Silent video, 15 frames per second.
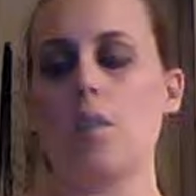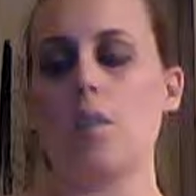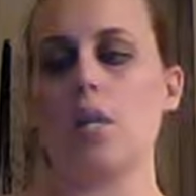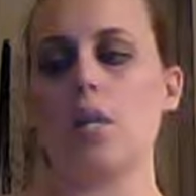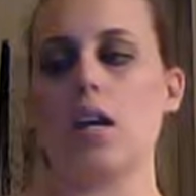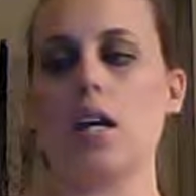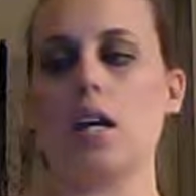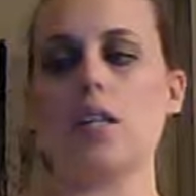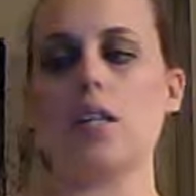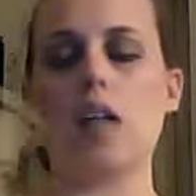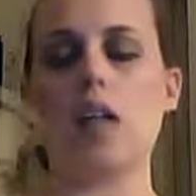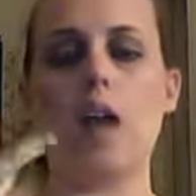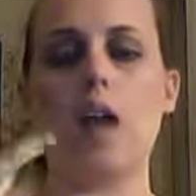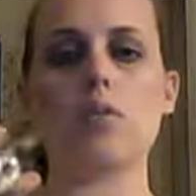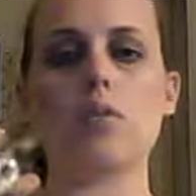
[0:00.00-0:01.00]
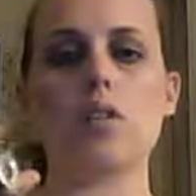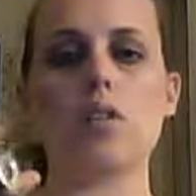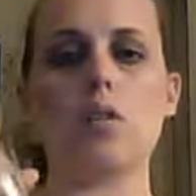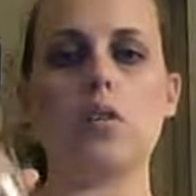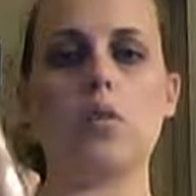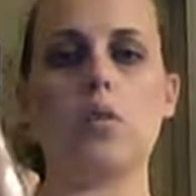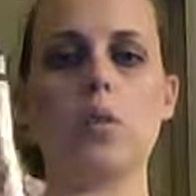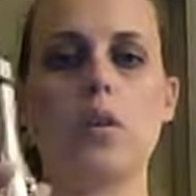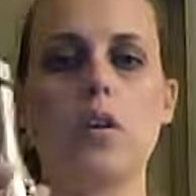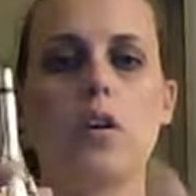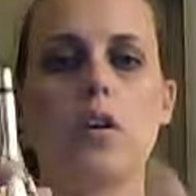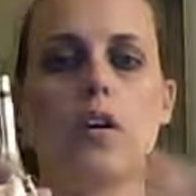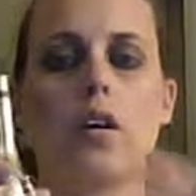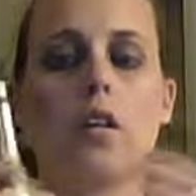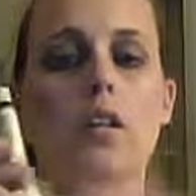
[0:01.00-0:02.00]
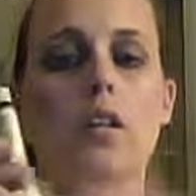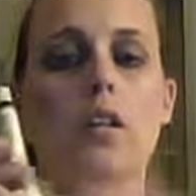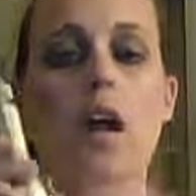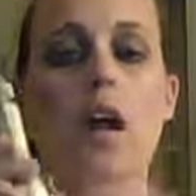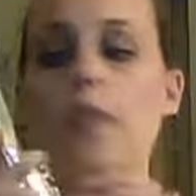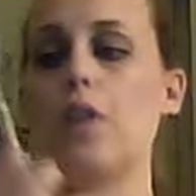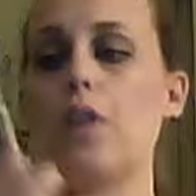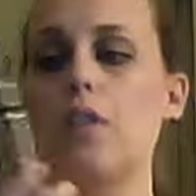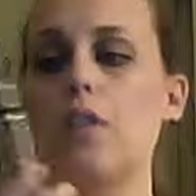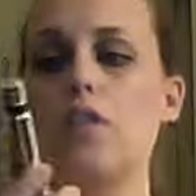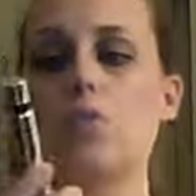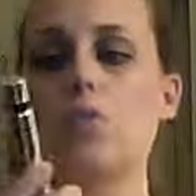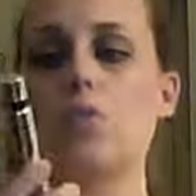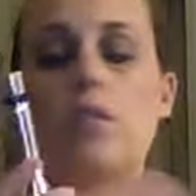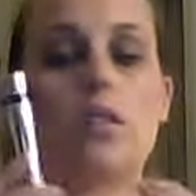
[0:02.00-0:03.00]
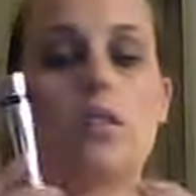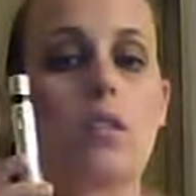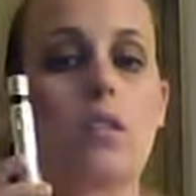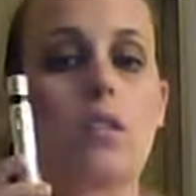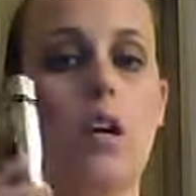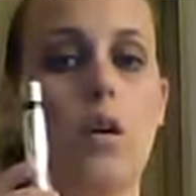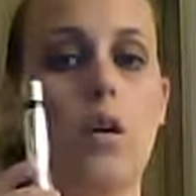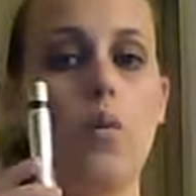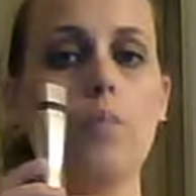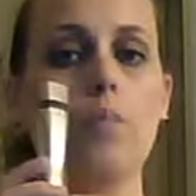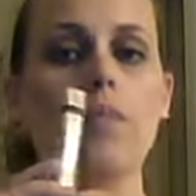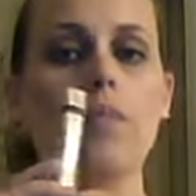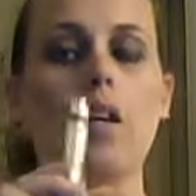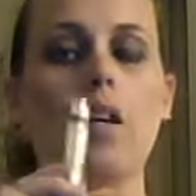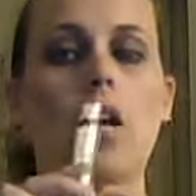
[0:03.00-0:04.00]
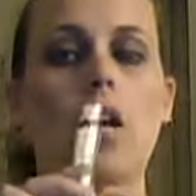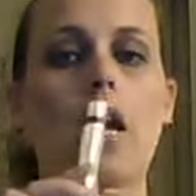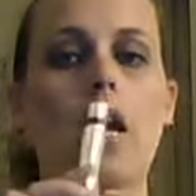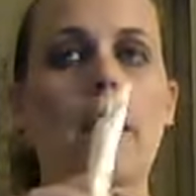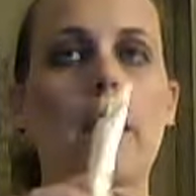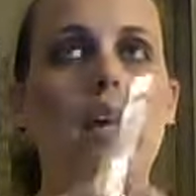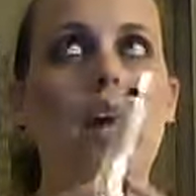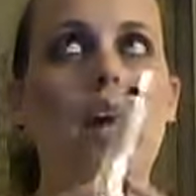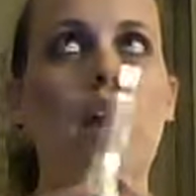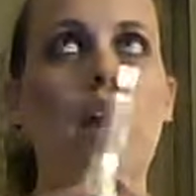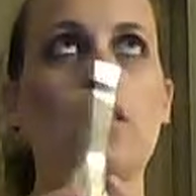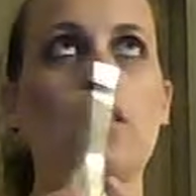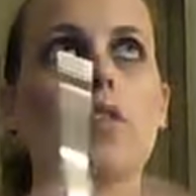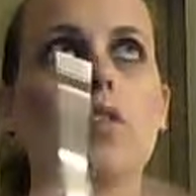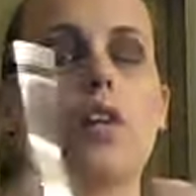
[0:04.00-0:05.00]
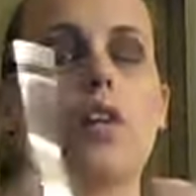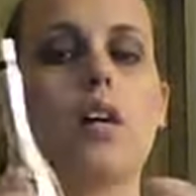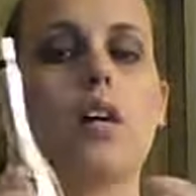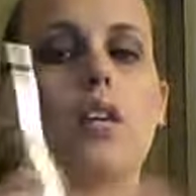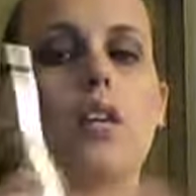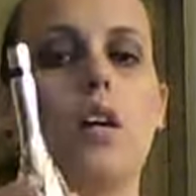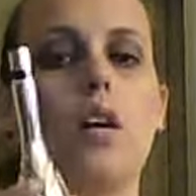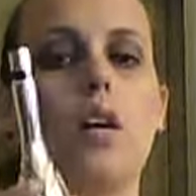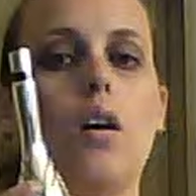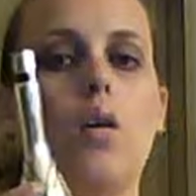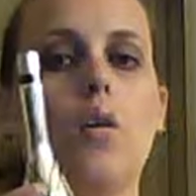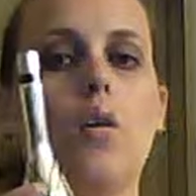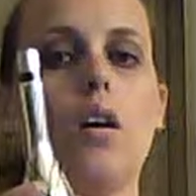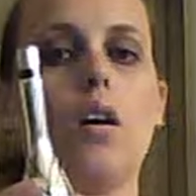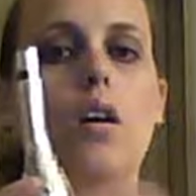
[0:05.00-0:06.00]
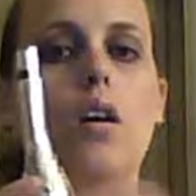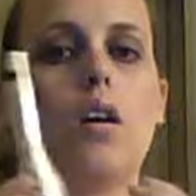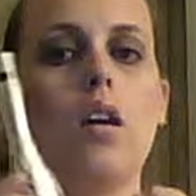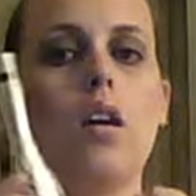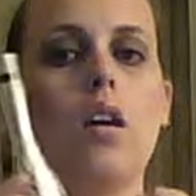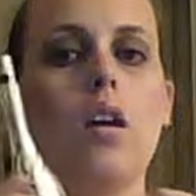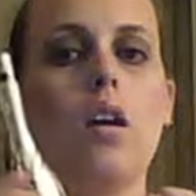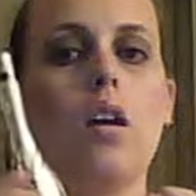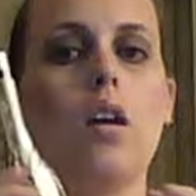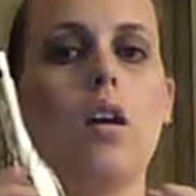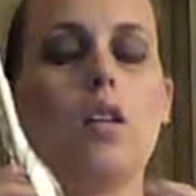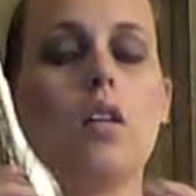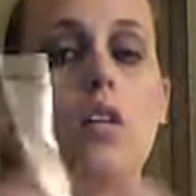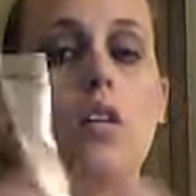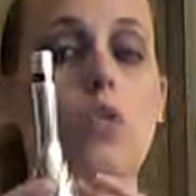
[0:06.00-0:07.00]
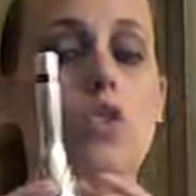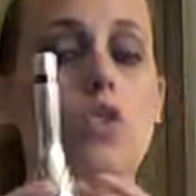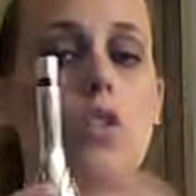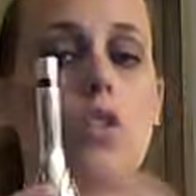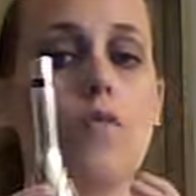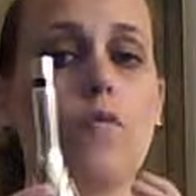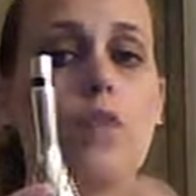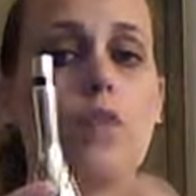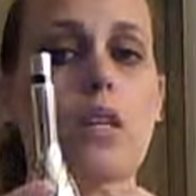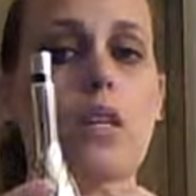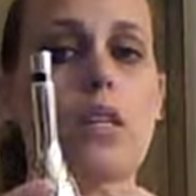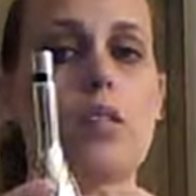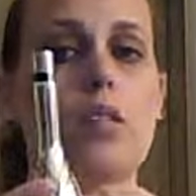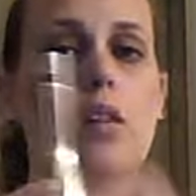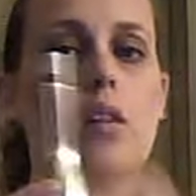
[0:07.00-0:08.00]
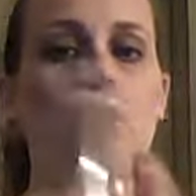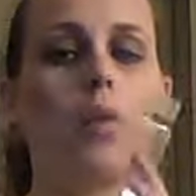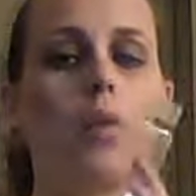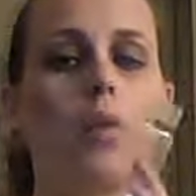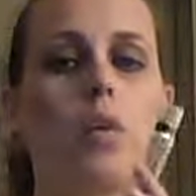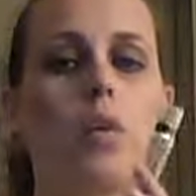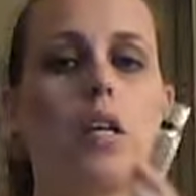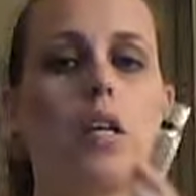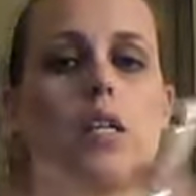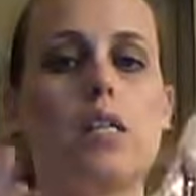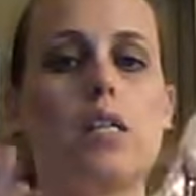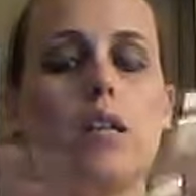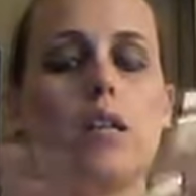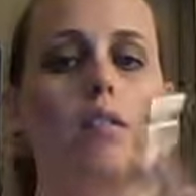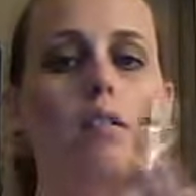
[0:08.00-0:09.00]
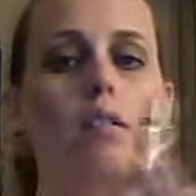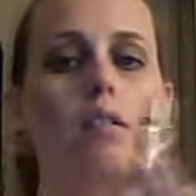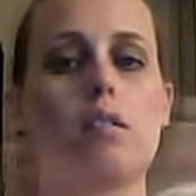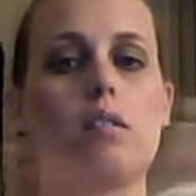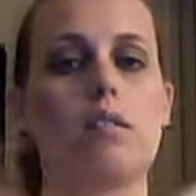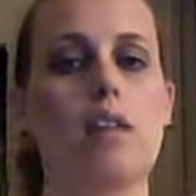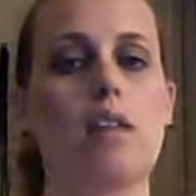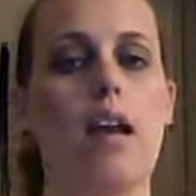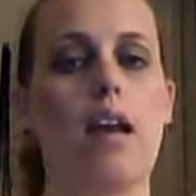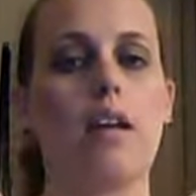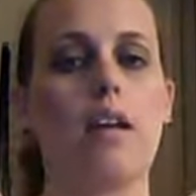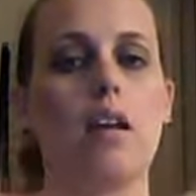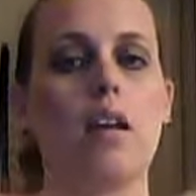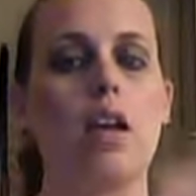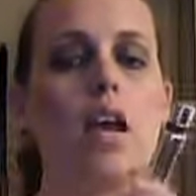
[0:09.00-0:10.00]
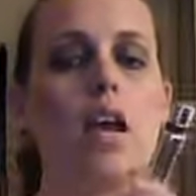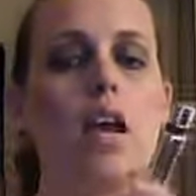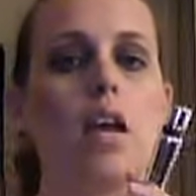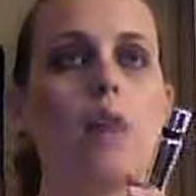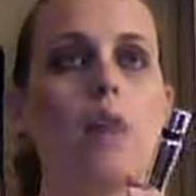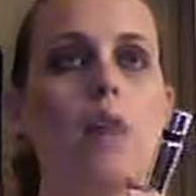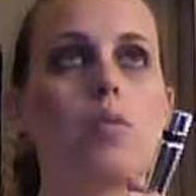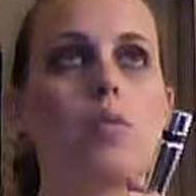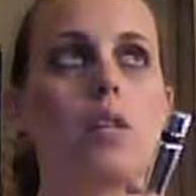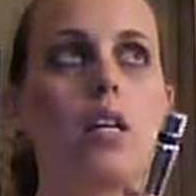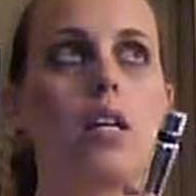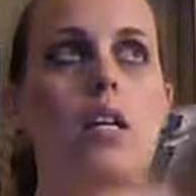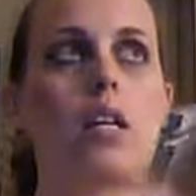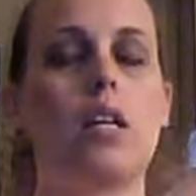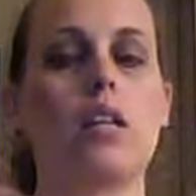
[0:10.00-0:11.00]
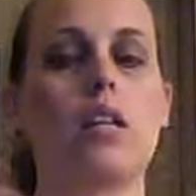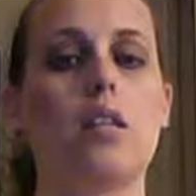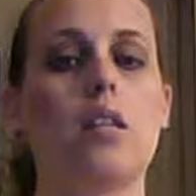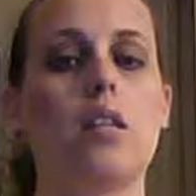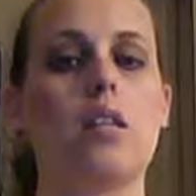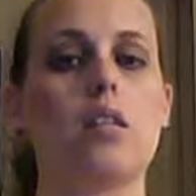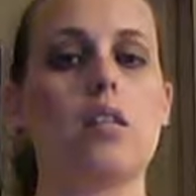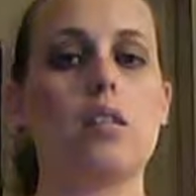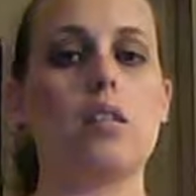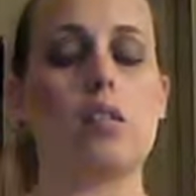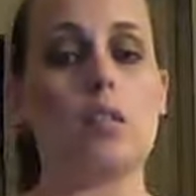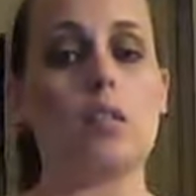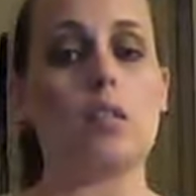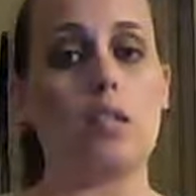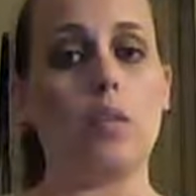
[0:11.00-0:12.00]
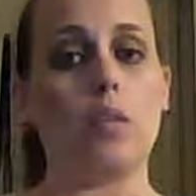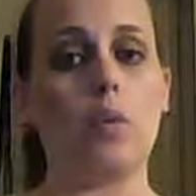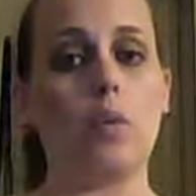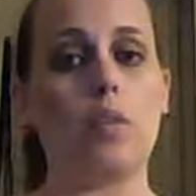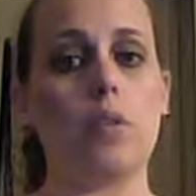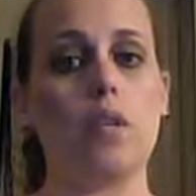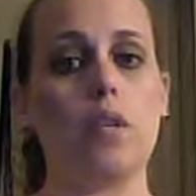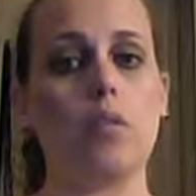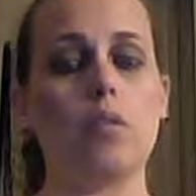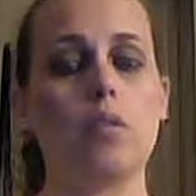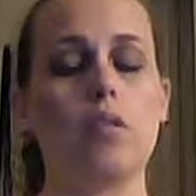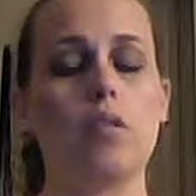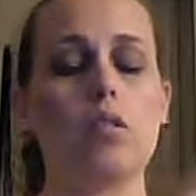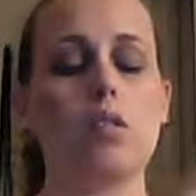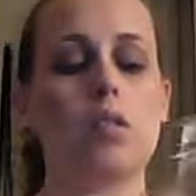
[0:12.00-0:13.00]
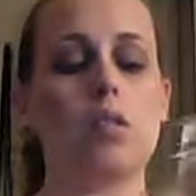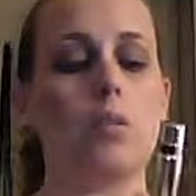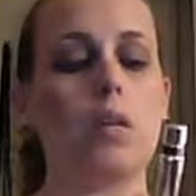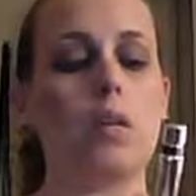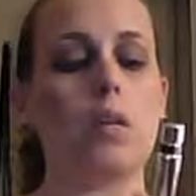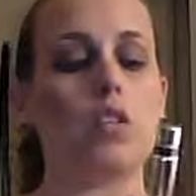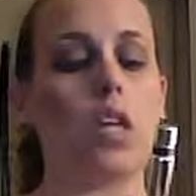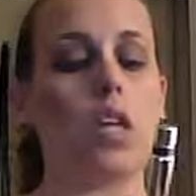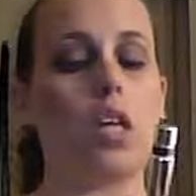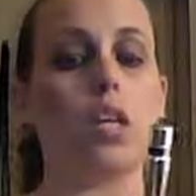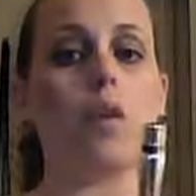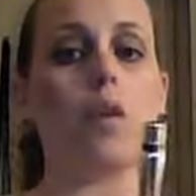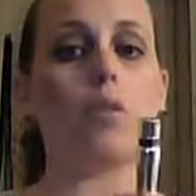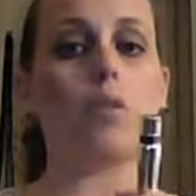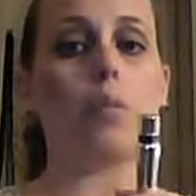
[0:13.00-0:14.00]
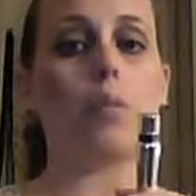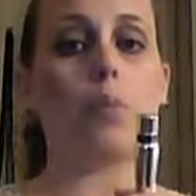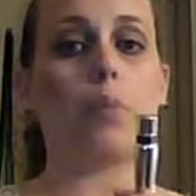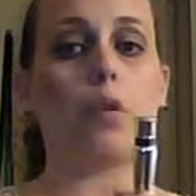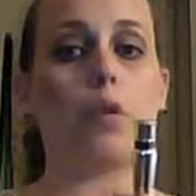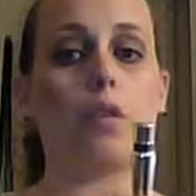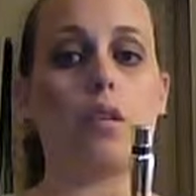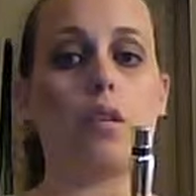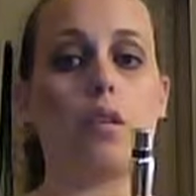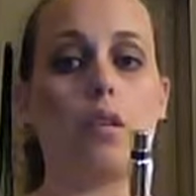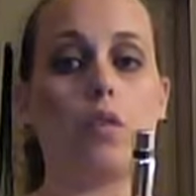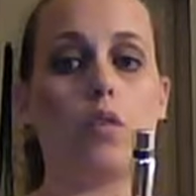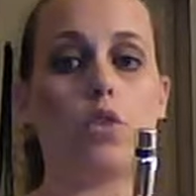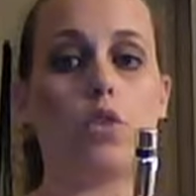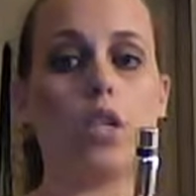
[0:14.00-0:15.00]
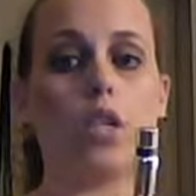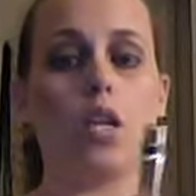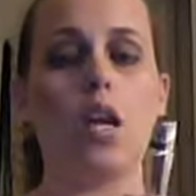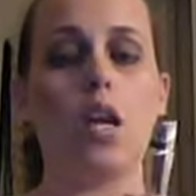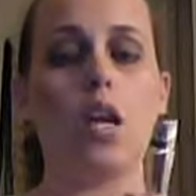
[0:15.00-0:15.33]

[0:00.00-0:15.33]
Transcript: Because I was going to order, I thought this was Glow, and I looked at Glow lotion for this, and we were going to sell this as a set. And I was going to get the still with it Still by J Lo, the per, the lotion,